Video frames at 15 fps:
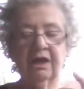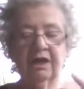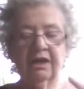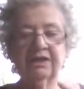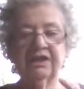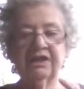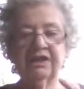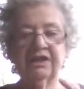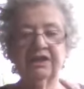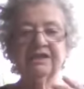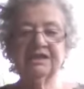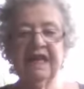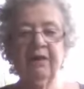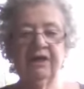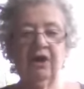this
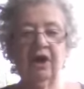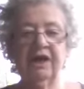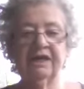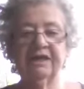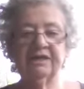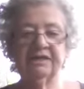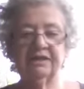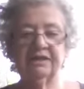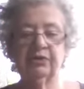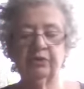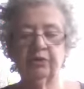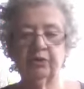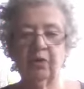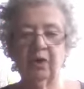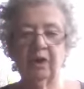is how I got
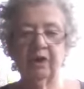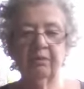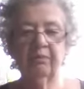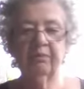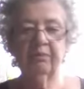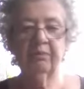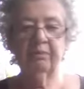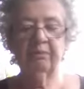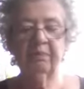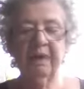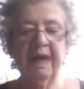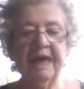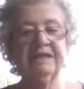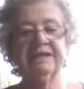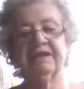into
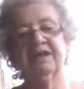painting,